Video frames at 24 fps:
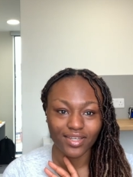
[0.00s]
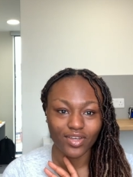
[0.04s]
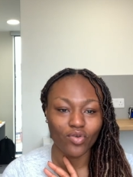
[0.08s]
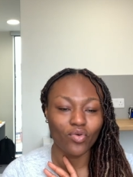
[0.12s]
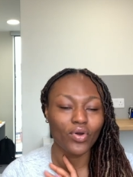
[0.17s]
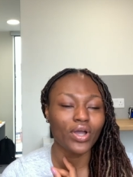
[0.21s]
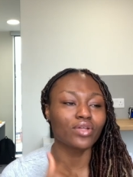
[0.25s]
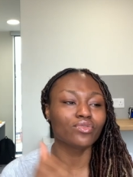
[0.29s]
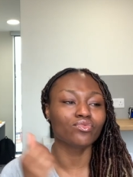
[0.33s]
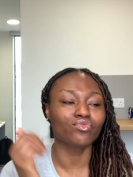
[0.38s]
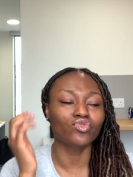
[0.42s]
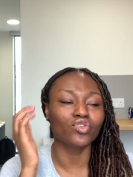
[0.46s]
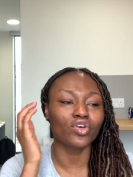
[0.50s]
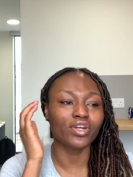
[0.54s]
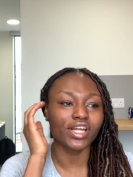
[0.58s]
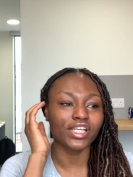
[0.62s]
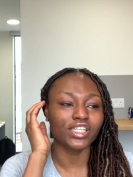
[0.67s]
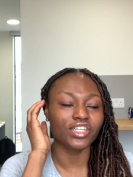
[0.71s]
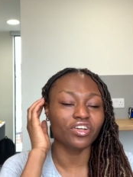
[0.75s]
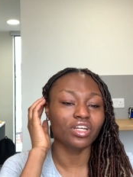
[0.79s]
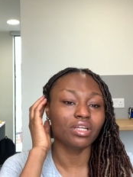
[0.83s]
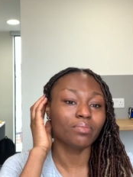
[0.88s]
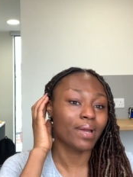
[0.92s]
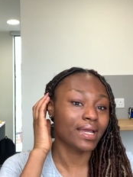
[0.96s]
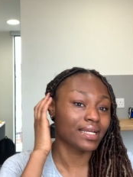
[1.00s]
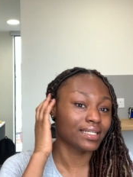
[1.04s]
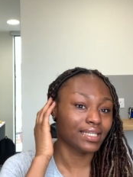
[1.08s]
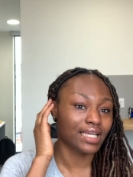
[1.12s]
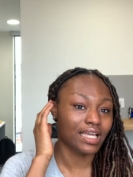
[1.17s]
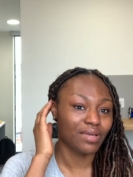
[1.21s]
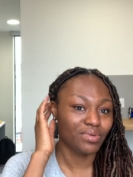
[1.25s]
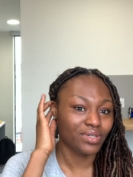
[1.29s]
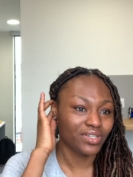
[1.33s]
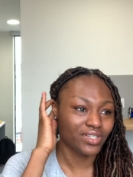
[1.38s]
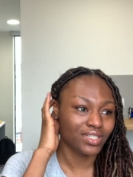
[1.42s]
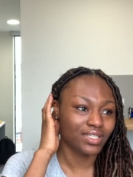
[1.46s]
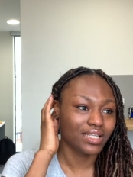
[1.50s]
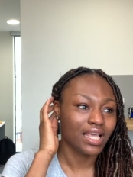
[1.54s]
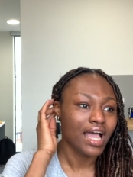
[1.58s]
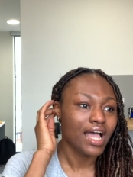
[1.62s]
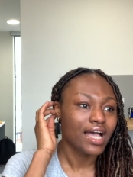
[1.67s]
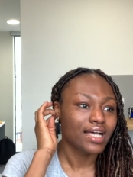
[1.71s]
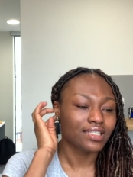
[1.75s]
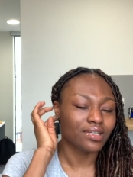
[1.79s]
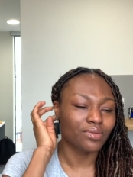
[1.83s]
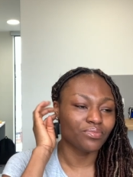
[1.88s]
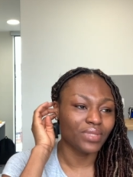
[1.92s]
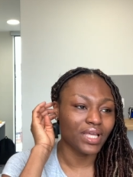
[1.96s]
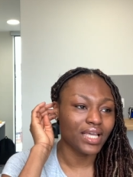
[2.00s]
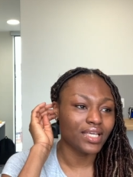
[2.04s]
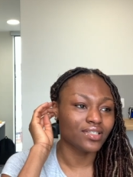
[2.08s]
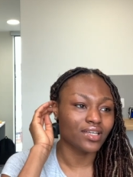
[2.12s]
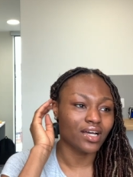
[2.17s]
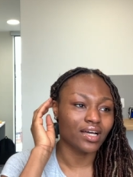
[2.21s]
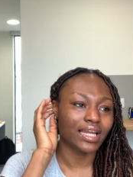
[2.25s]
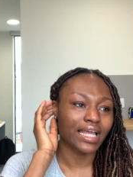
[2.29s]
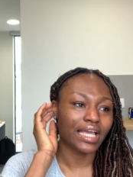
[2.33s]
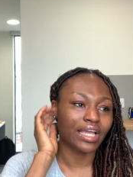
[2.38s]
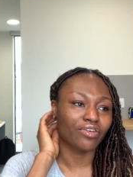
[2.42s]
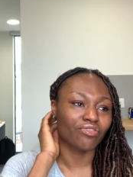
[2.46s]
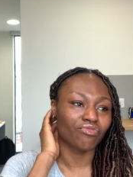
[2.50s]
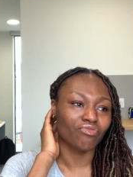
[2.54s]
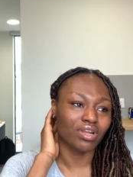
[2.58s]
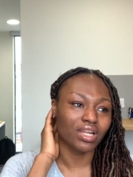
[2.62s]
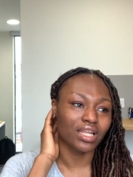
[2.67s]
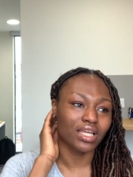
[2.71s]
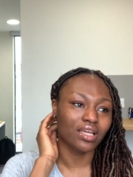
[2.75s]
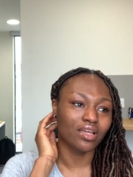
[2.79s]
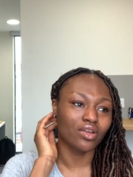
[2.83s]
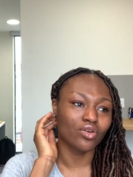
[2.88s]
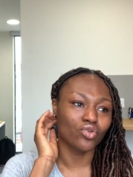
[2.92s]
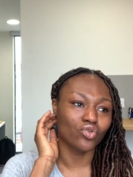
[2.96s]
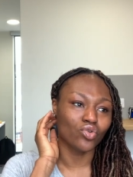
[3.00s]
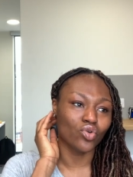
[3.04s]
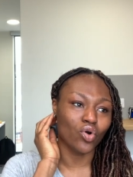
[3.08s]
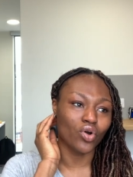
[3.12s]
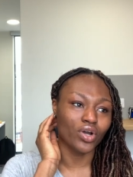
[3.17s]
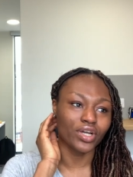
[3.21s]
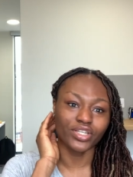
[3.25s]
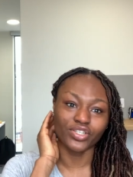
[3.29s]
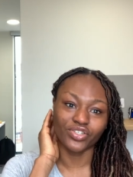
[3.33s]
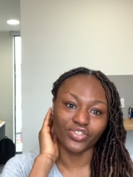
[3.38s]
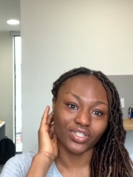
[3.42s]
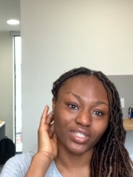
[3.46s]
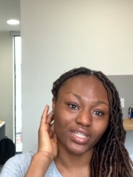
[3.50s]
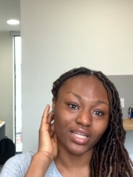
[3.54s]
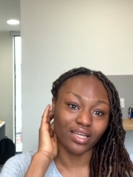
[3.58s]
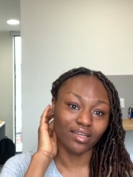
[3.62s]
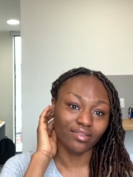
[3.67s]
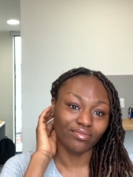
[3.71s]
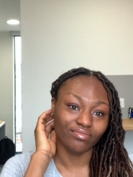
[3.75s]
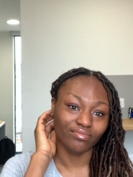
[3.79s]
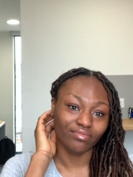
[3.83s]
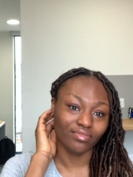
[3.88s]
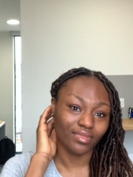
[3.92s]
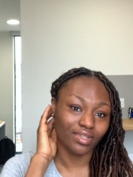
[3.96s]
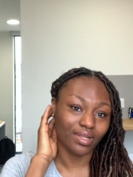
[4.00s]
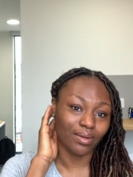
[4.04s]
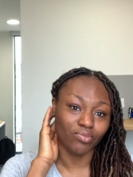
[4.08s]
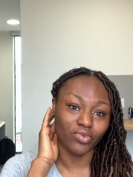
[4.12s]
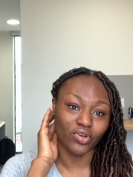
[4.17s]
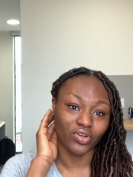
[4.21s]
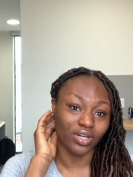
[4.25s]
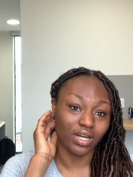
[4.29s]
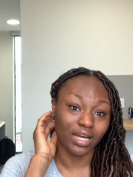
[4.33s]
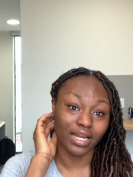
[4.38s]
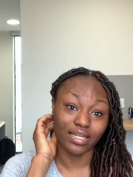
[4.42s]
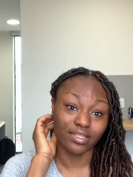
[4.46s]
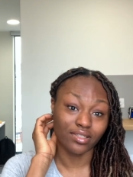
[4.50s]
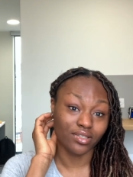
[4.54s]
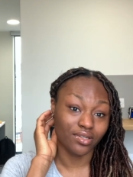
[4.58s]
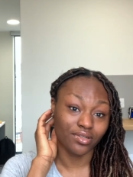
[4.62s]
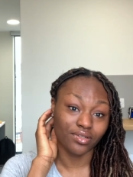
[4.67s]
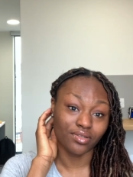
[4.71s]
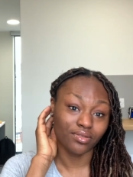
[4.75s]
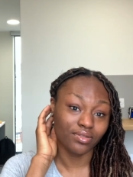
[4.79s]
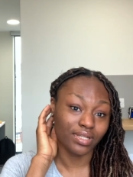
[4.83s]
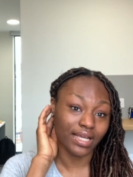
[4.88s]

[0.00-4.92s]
Well, not necessarily my day, because some days are like really not interesting, I'm not gonna lie to you.